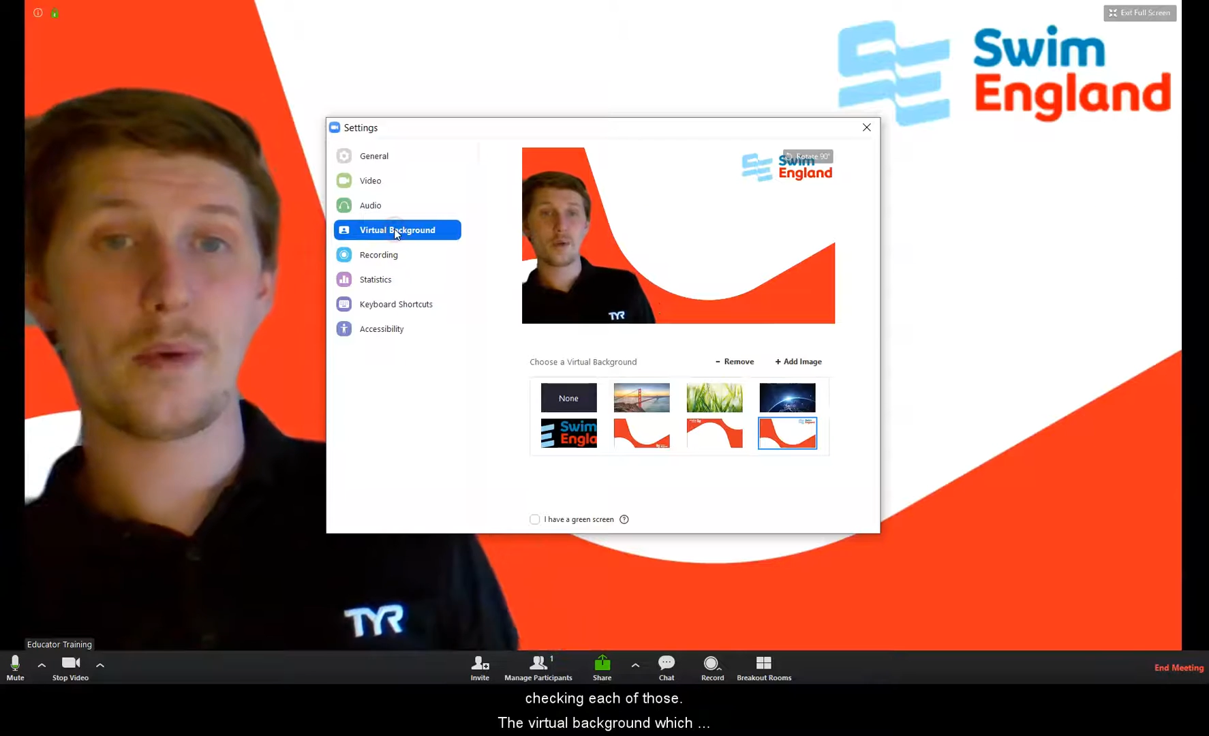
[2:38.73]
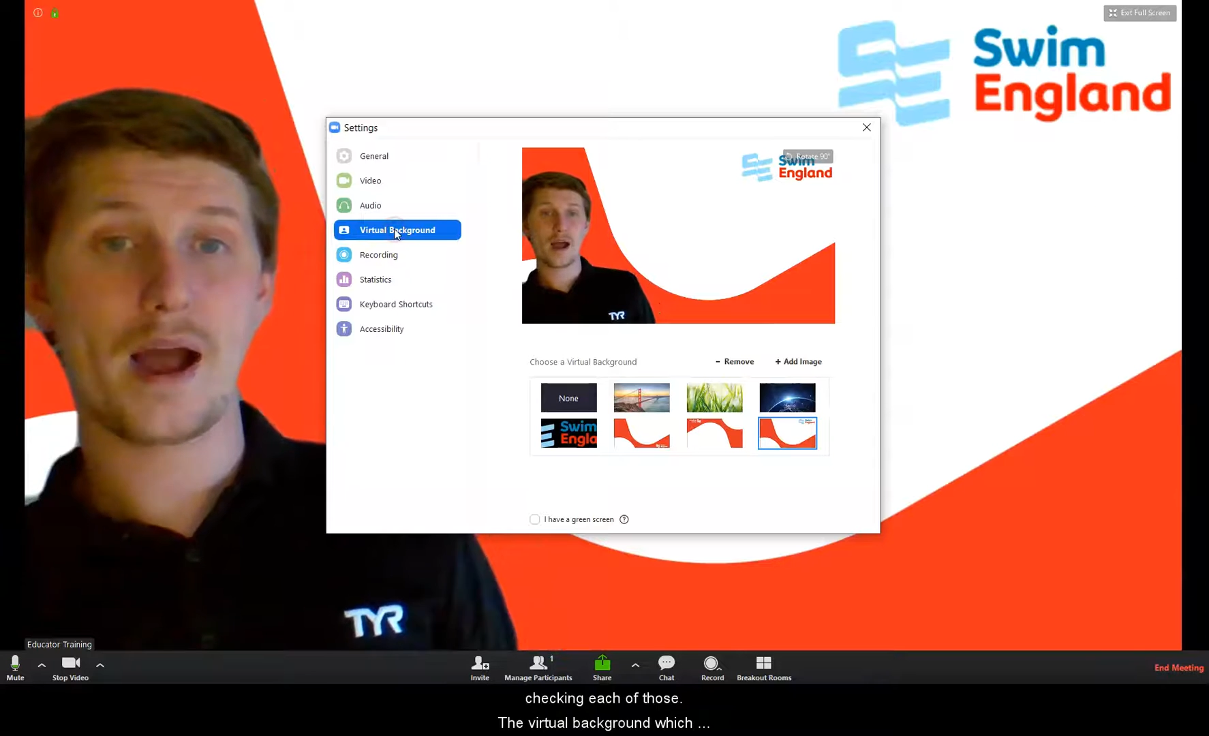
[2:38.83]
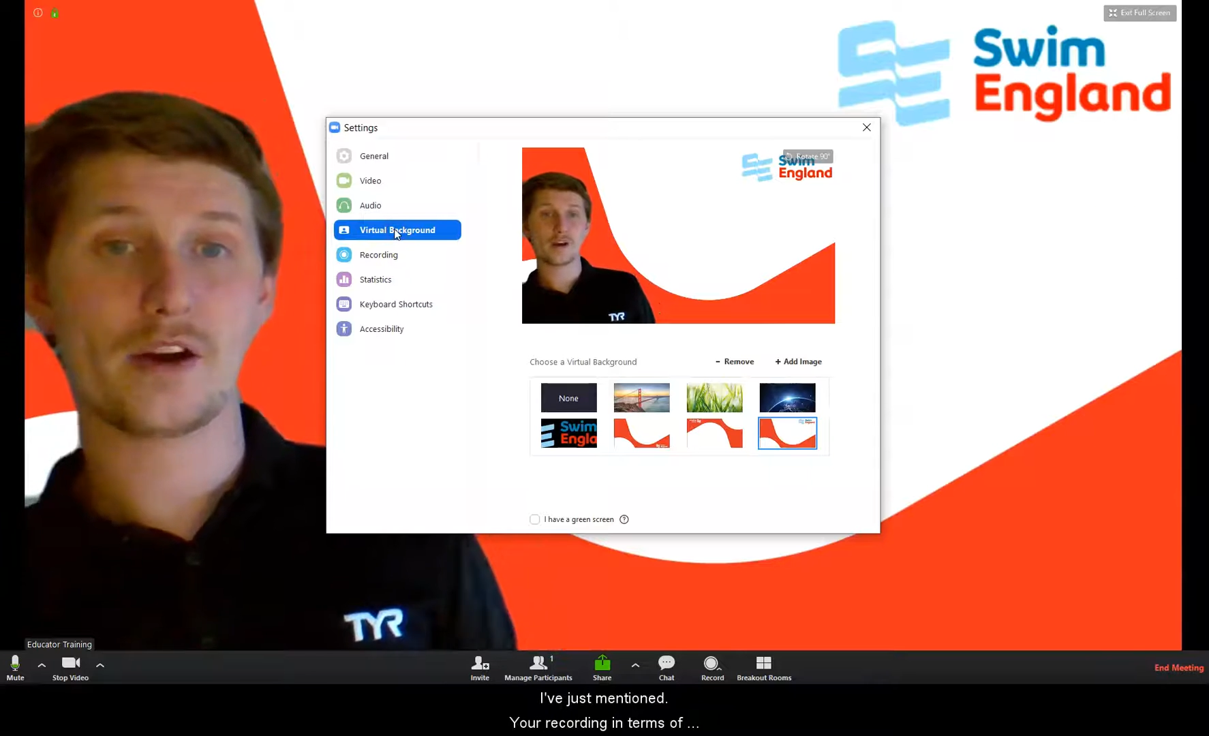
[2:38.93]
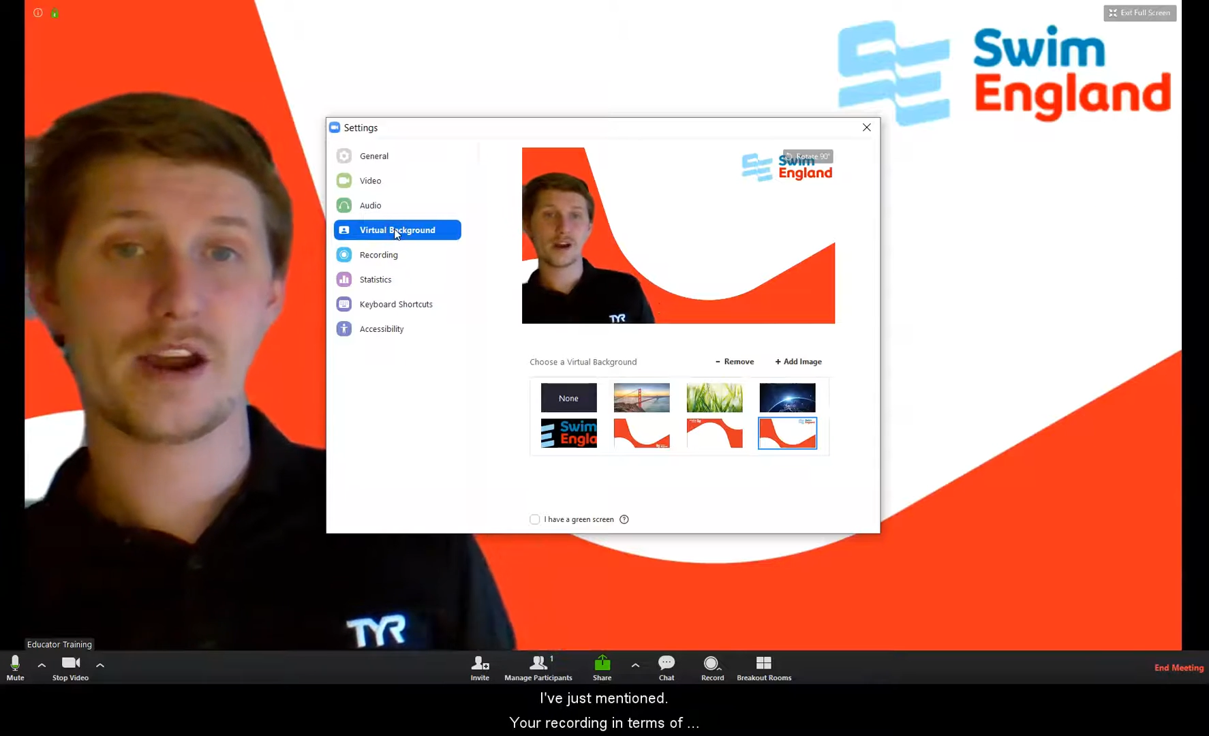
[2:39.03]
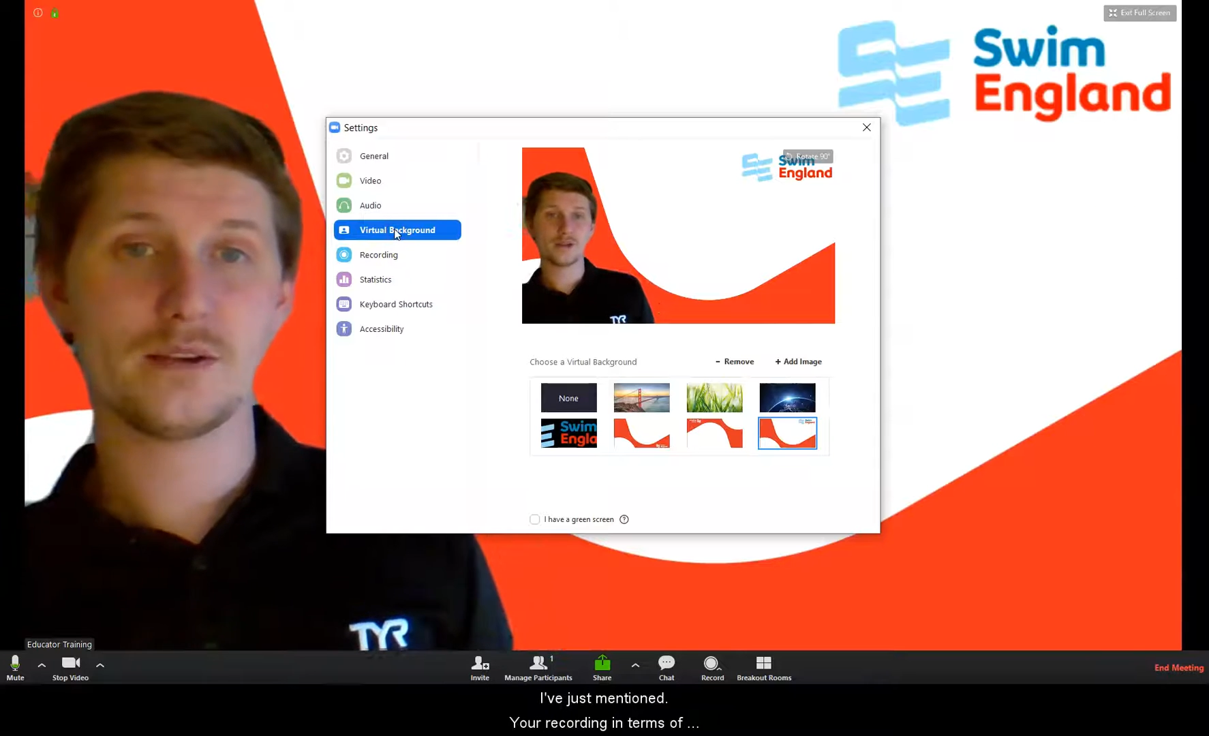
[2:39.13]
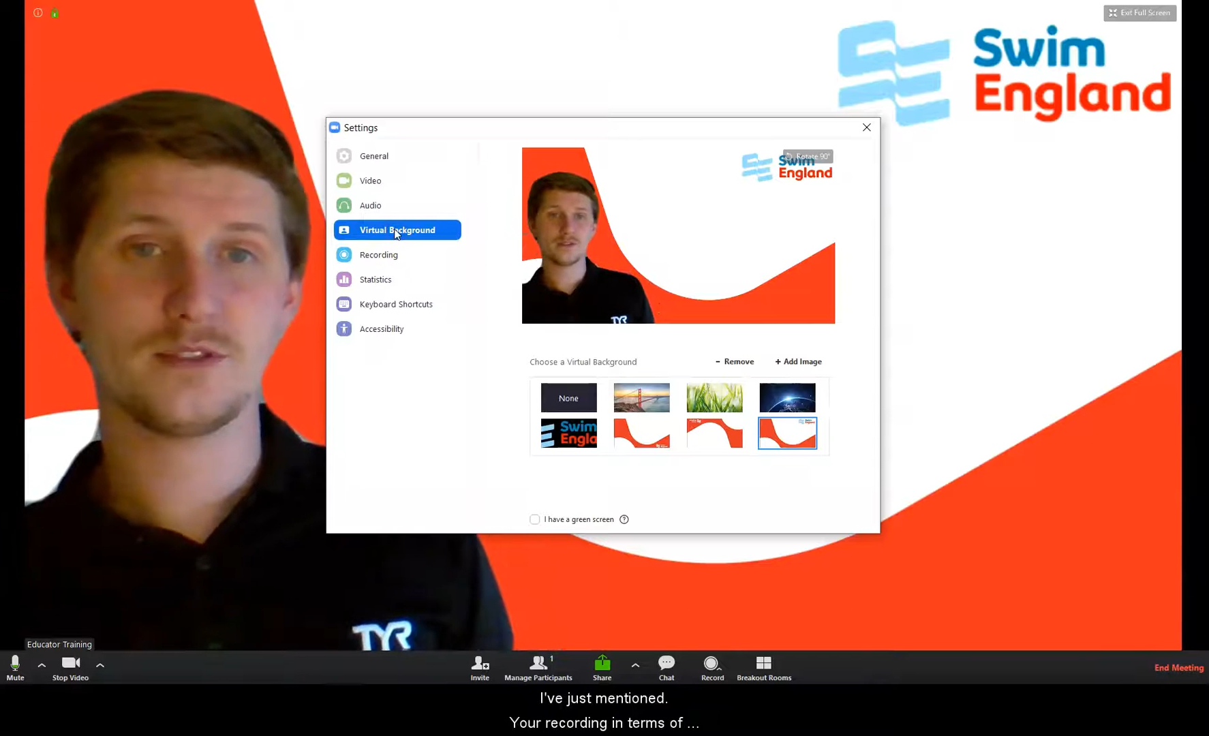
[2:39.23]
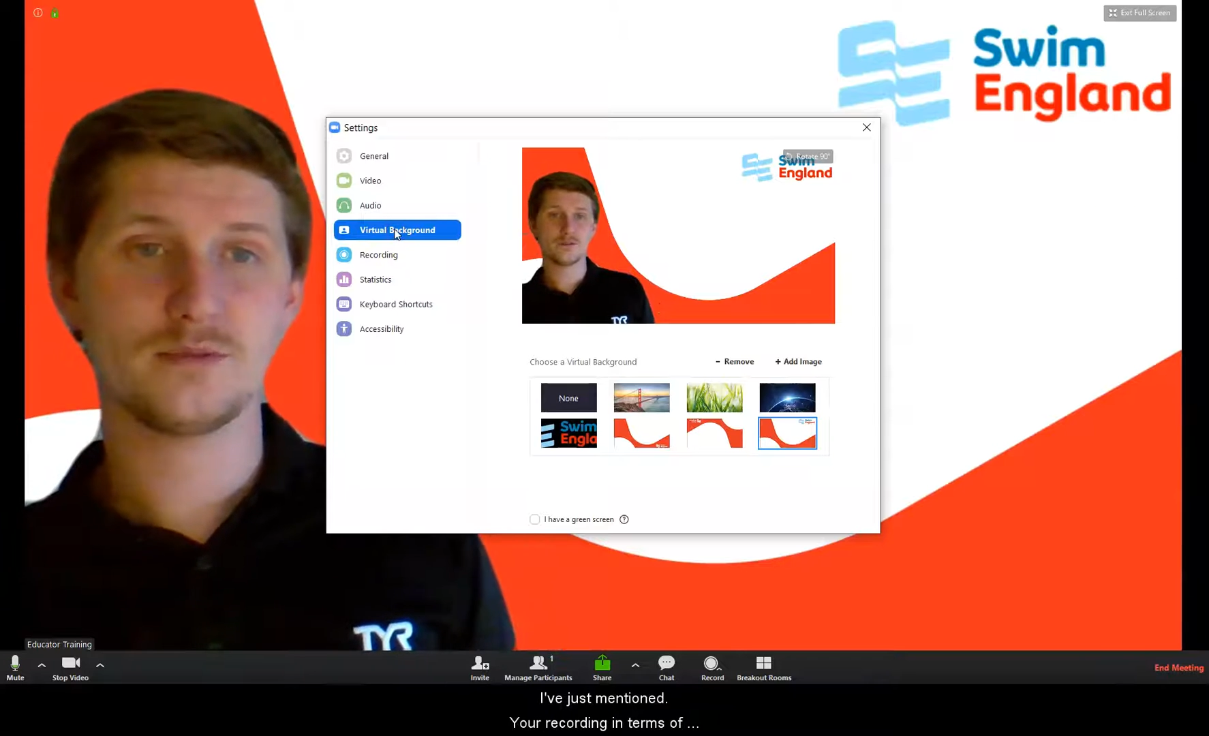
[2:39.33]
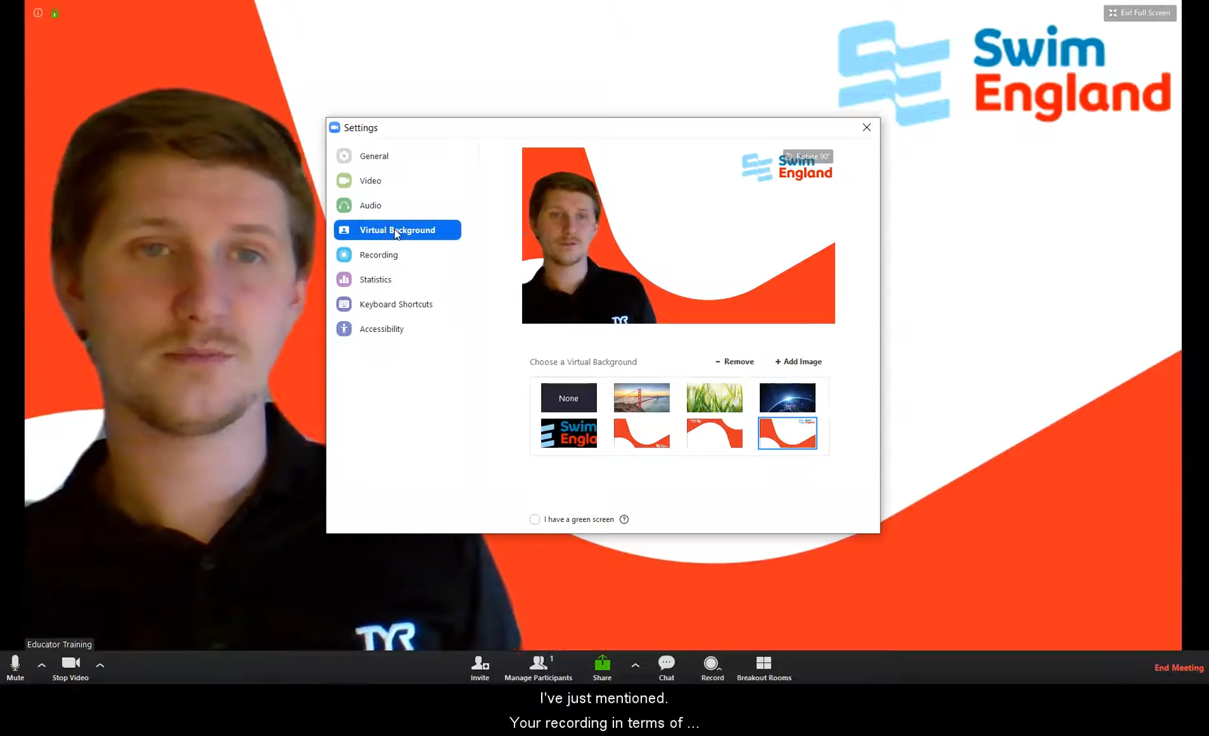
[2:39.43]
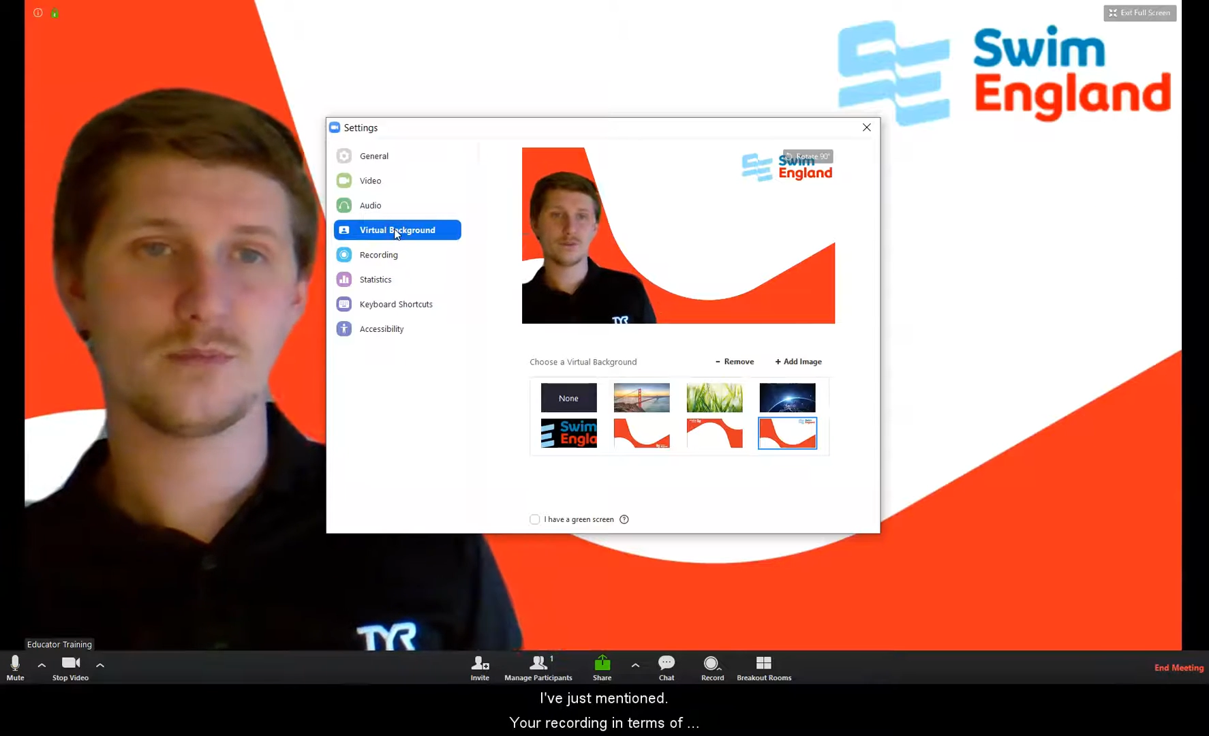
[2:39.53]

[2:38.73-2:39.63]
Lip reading: background,